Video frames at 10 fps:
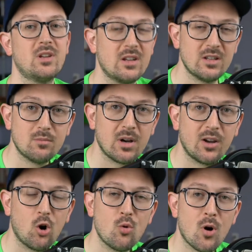in my
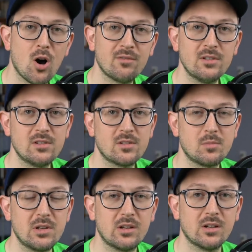home office
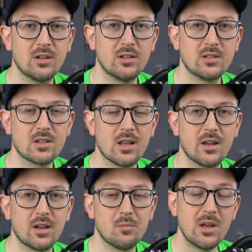because,
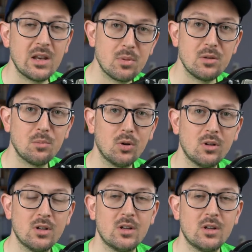like many people,